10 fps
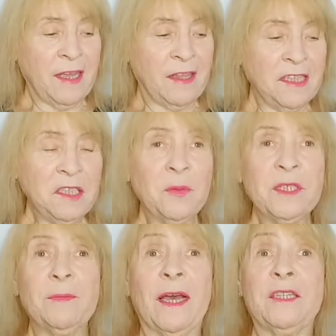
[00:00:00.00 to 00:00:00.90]
This
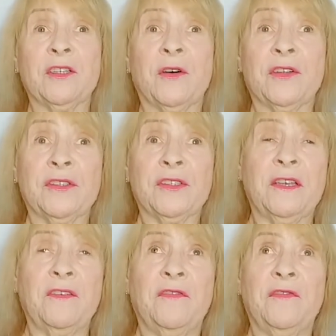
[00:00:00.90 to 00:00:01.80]
was my daughter's
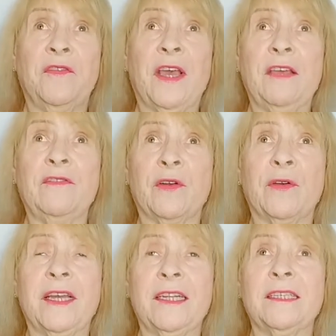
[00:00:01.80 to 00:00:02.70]

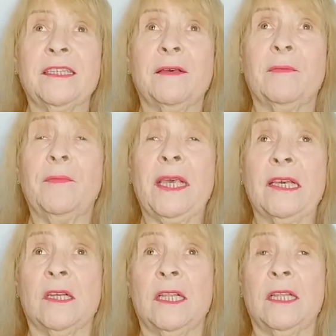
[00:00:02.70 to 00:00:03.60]
favorite
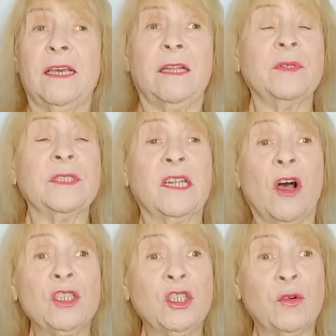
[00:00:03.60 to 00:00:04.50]
meal, and it was an
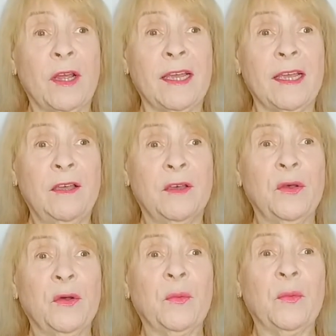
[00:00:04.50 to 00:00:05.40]
entree,
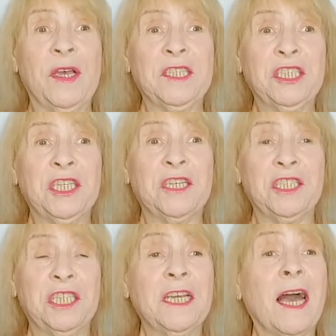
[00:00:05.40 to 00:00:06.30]
which
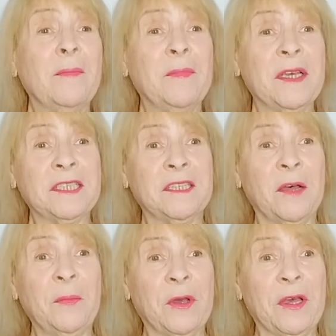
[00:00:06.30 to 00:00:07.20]
she got mixed
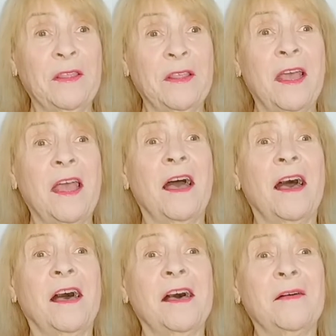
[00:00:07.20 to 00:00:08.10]
up with
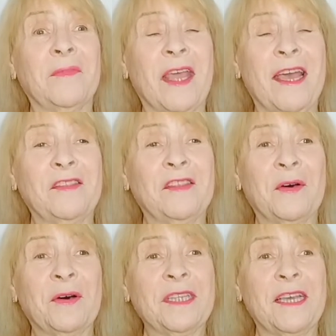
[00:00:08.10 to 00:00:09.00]
and
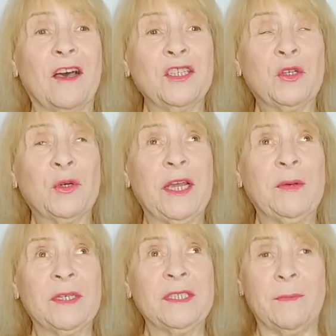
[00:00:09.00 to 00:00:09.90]
thought the entree
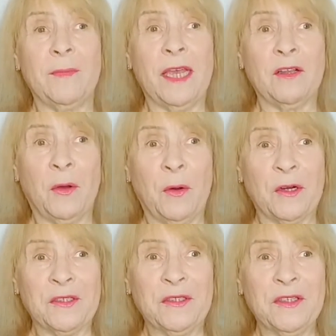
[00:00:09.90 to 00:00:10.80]
was the main
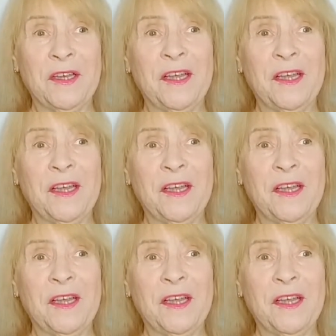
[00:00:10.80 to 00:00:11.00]
course.